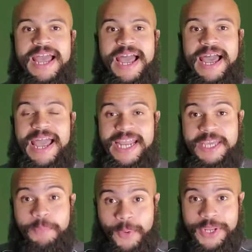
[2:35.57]
At
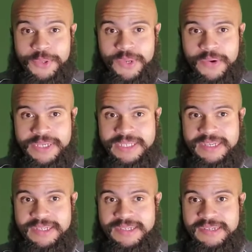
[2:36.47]
any point you notice
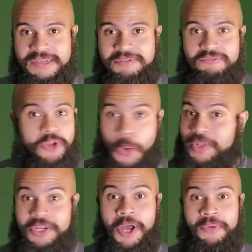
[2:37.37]
this, you don't
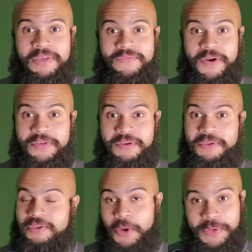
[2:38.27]
need to go any further.
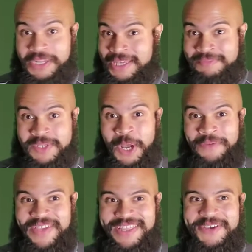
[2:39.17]
You don't need to keep
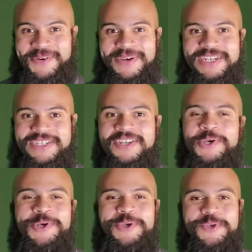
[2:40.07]
solving the equation.
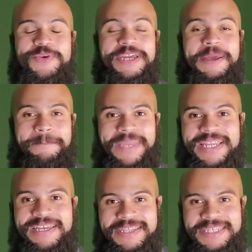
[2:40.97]
You can
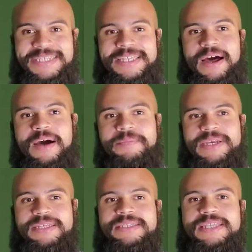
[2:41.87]
immediately
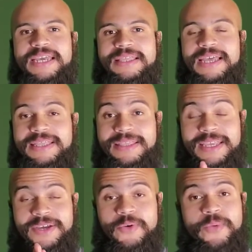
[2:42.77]
stop and state that
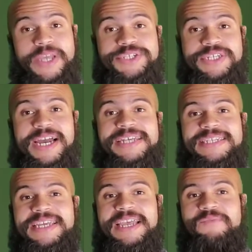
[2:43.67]
the equation has
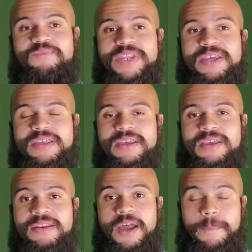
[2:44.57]
an infinite
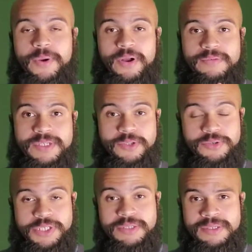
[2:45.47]
number of
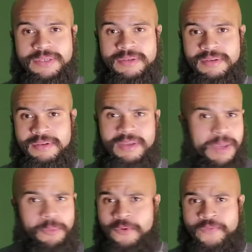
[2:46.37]
solutions
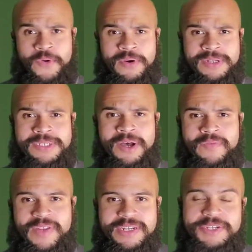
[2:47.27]
and move forward to
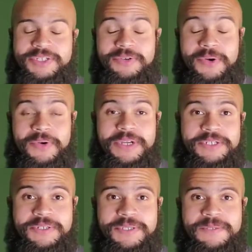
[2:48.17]
solving additional
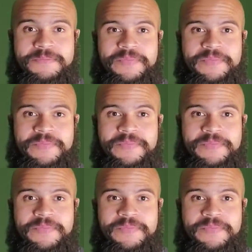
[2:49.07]
equations.